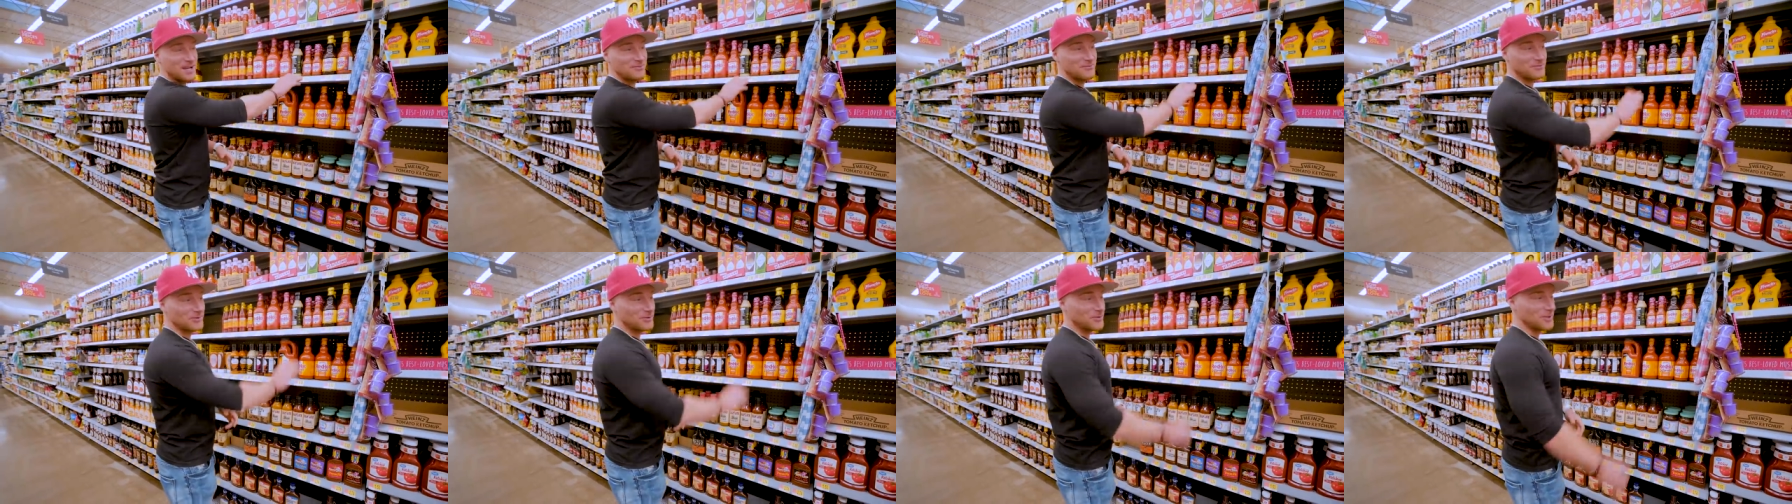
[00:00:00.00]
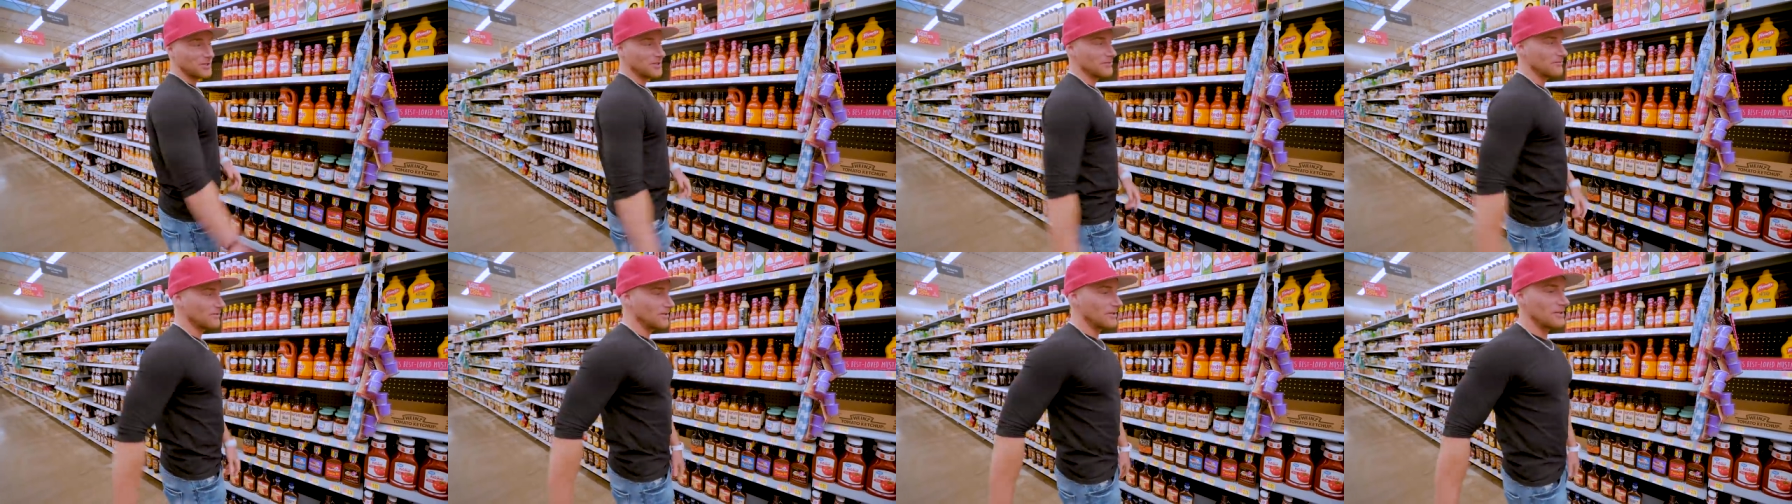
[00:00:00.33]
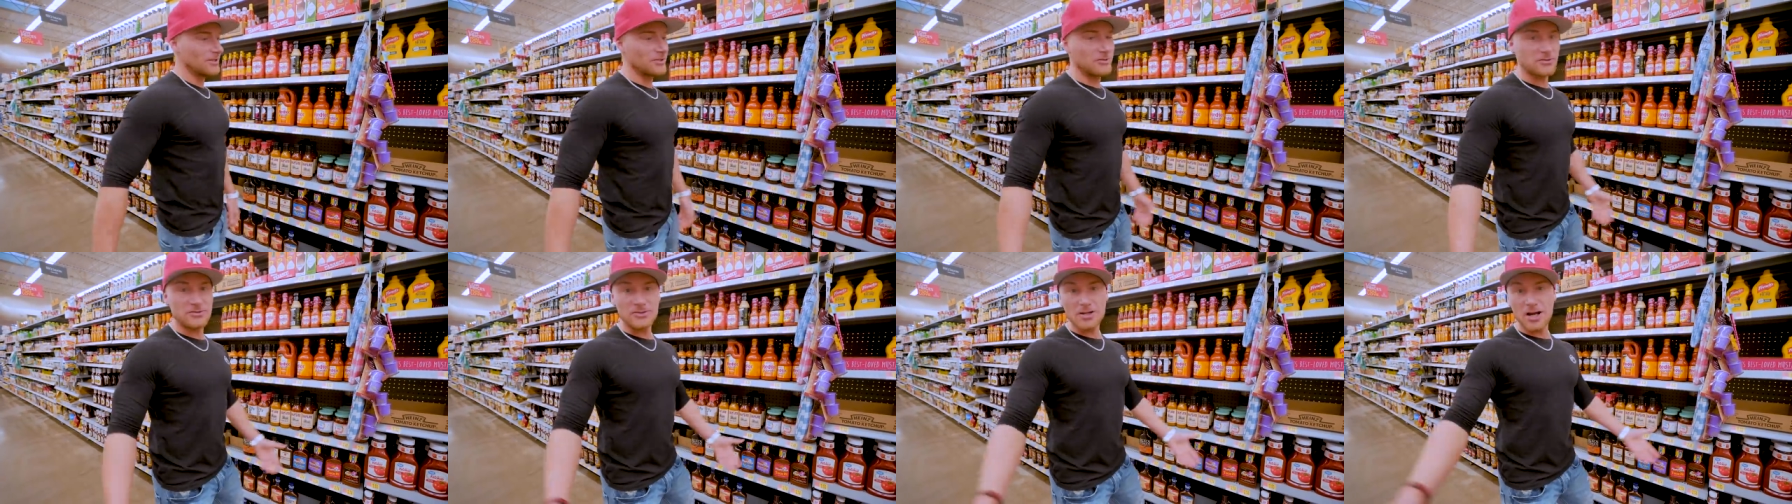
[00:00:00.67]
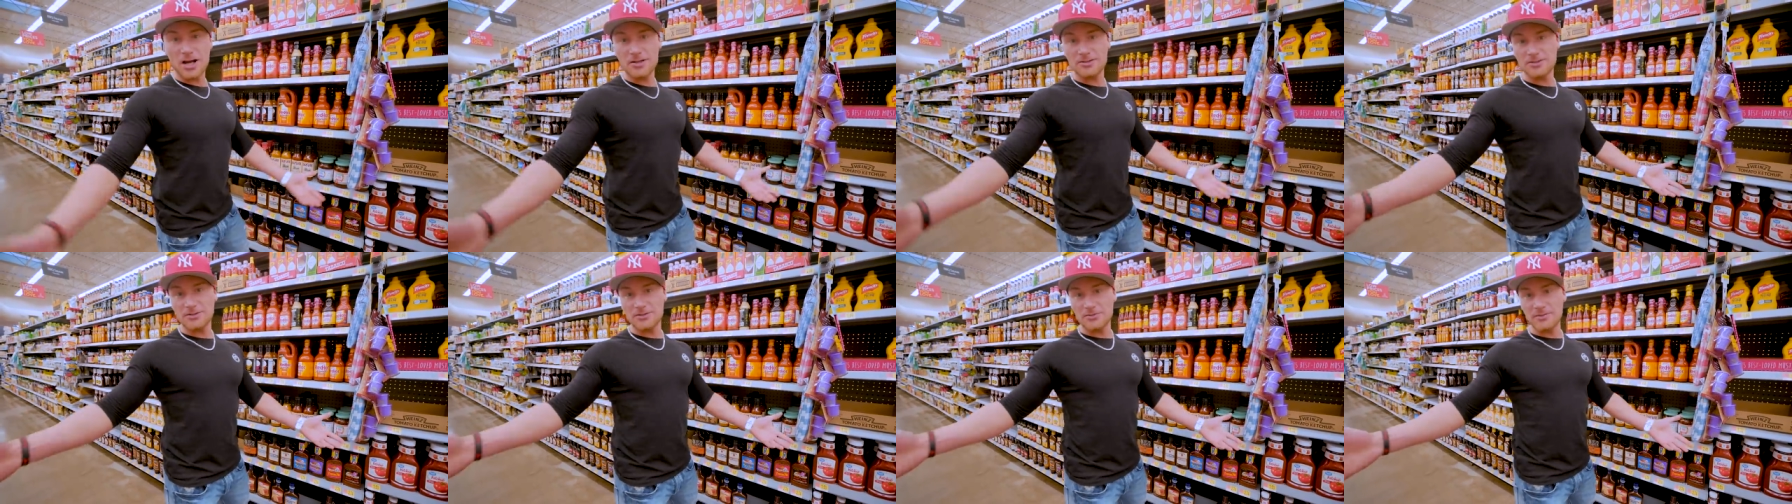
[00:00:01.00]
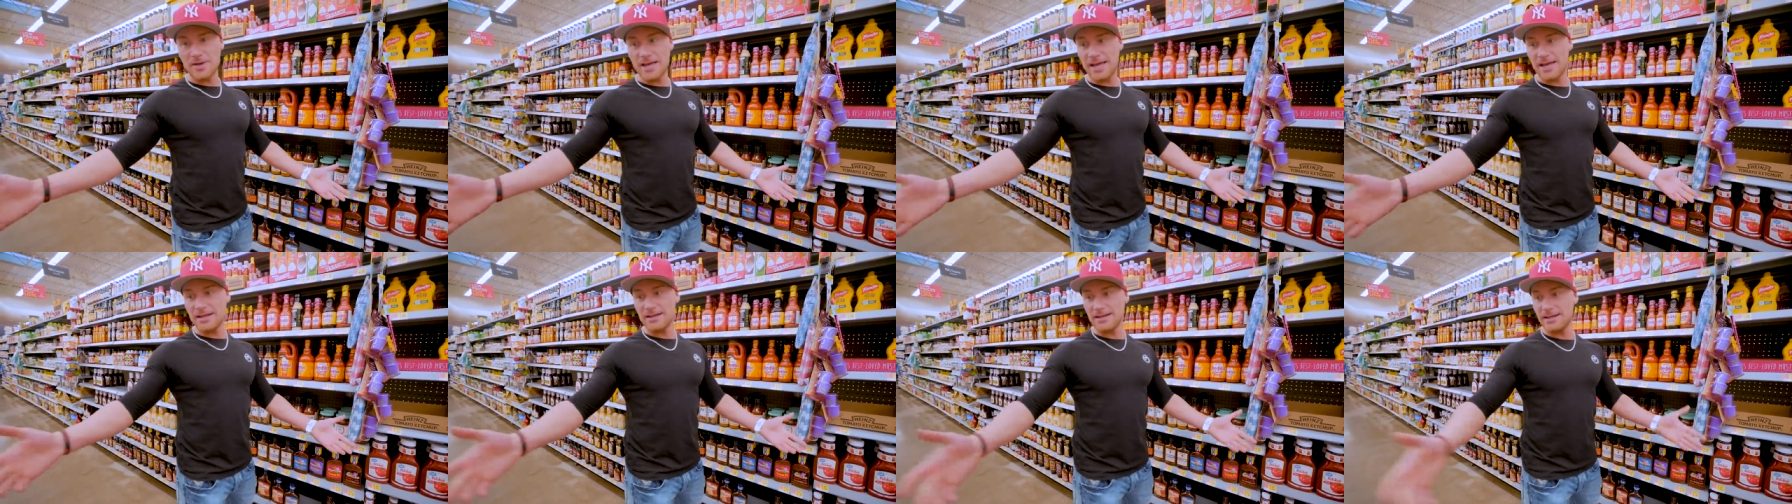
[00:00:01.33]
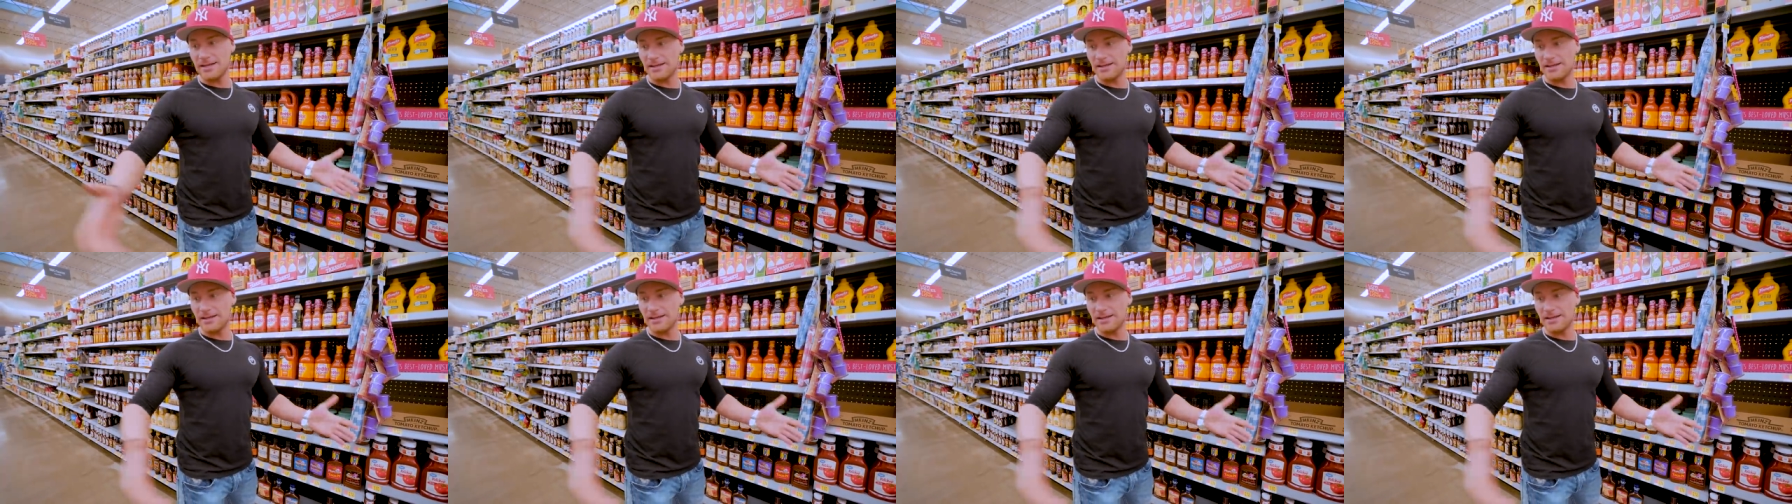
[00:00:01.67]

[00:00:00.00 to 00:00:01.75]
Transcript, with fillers: mindful of uh, your sauces, man,